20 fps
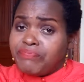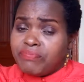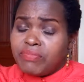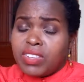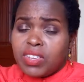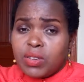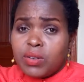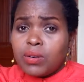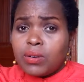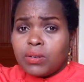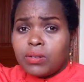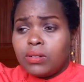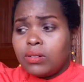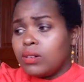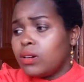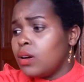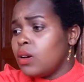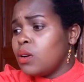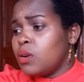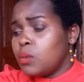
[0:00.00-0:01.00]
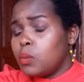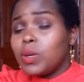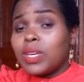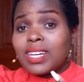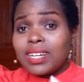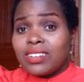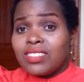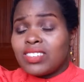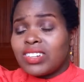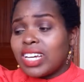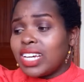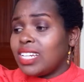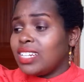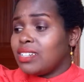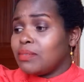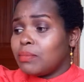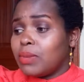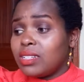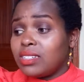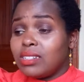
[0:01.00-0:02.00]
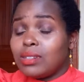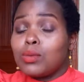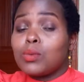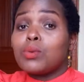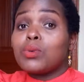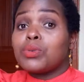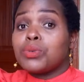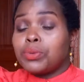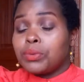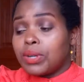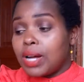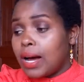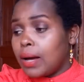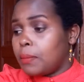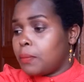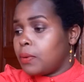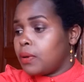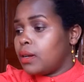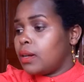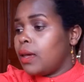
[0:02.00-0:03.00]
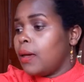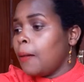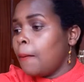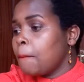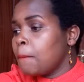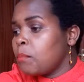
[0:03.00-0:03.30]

you know, we can try and imagine what would happen.